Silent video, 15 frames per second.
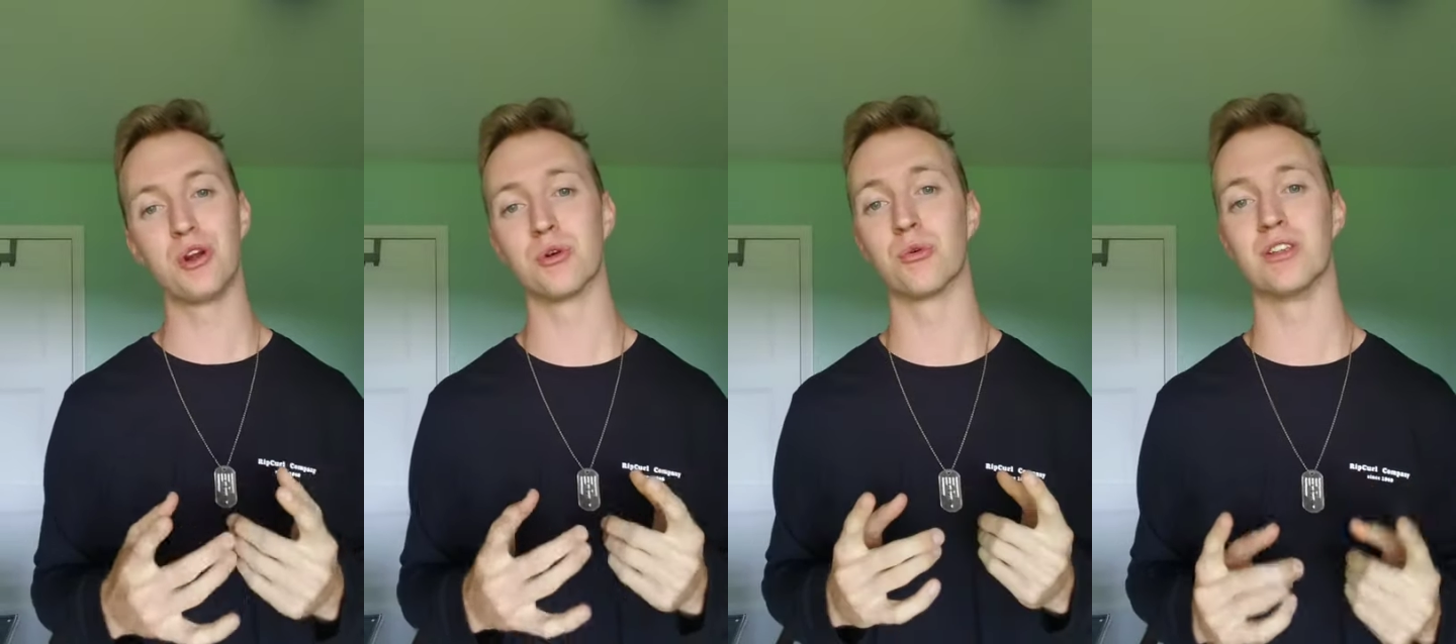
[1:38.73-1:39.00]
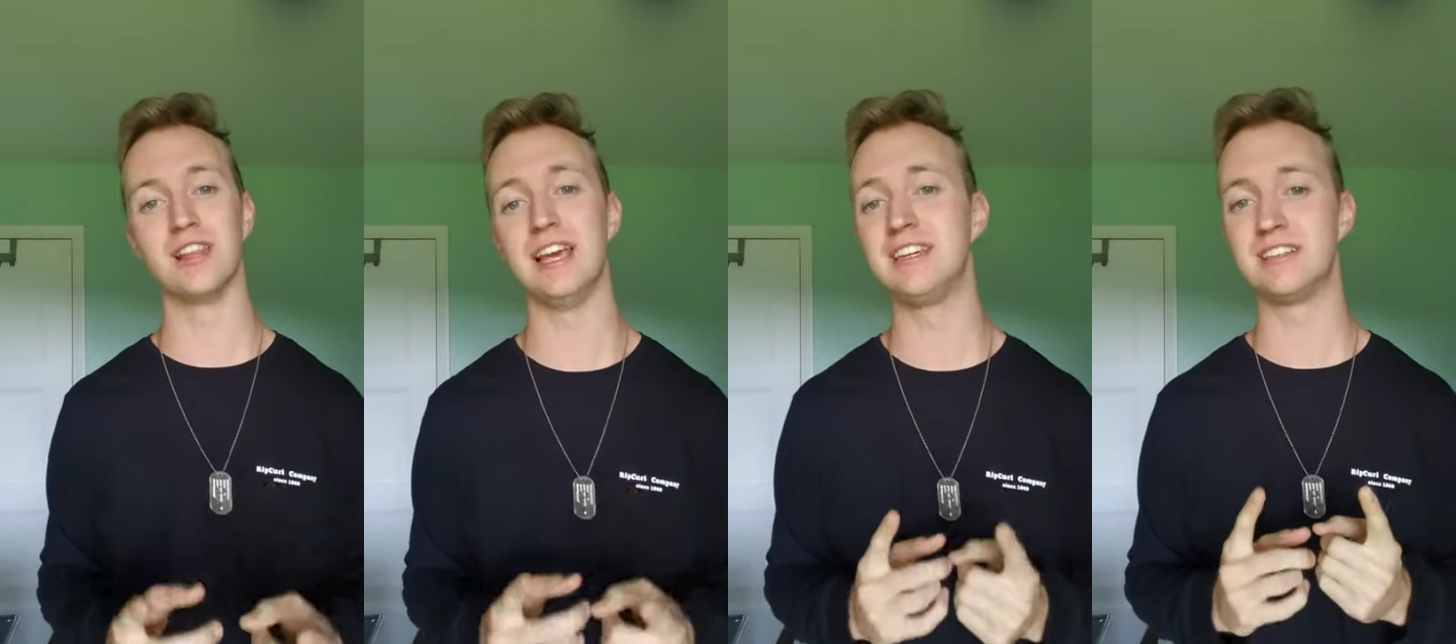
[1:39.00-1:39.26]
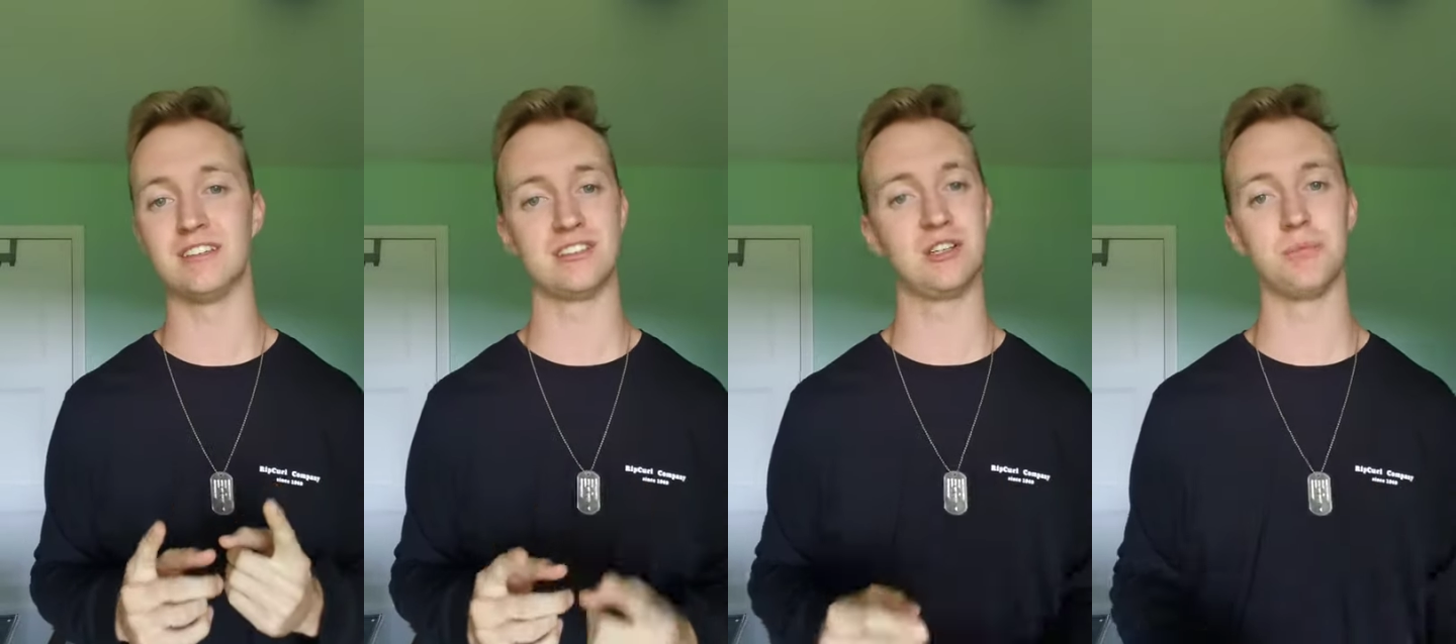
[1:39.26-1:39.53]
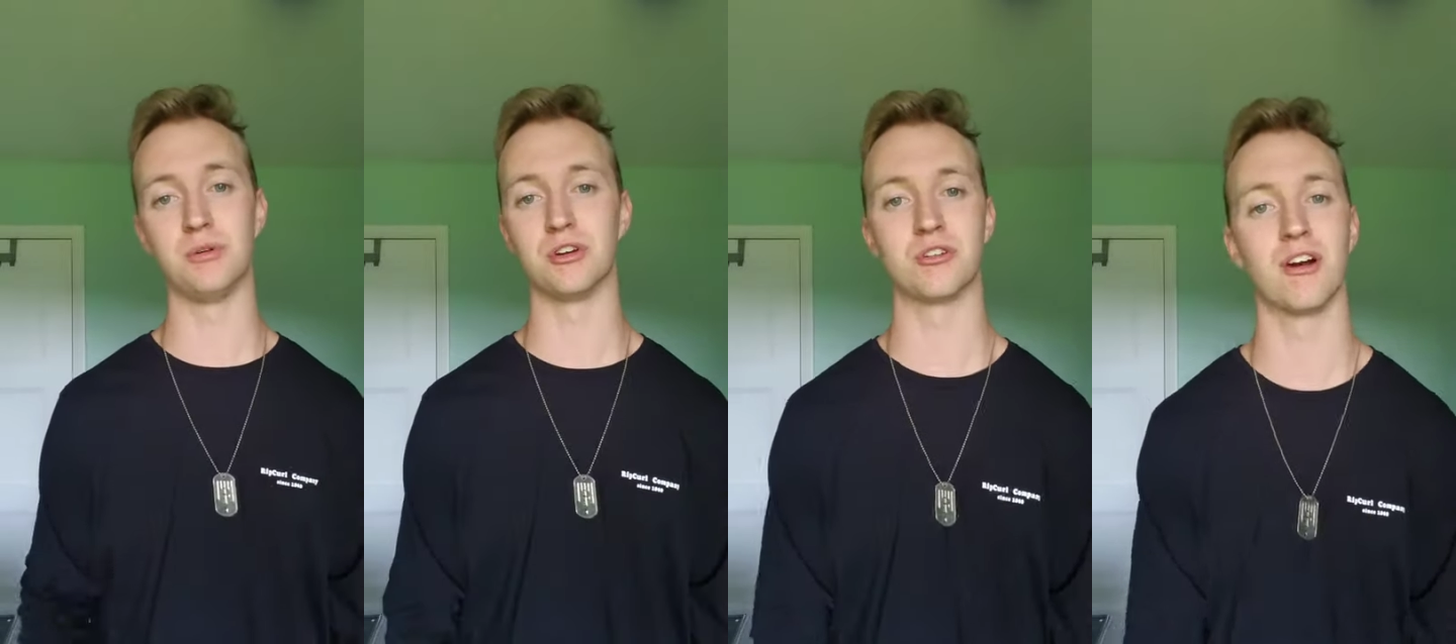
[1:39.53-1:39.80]
a relationship
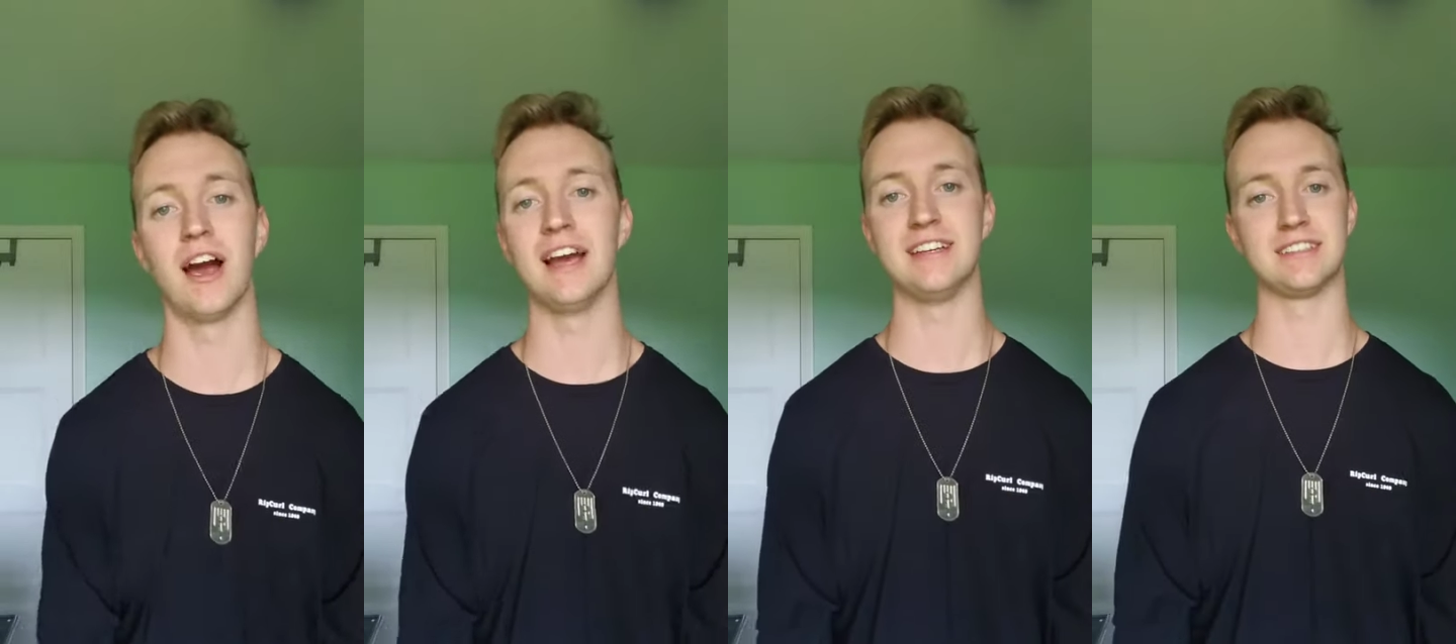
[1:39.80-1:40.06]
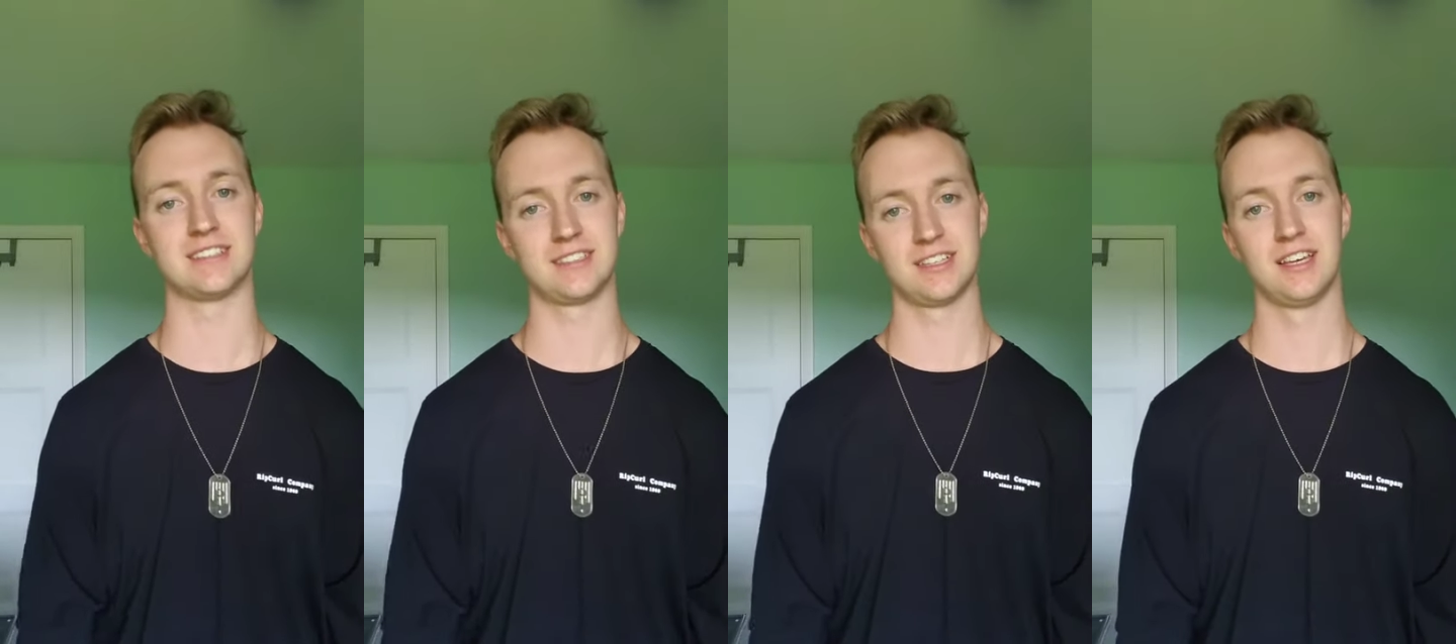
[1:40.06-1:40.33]
with Christ,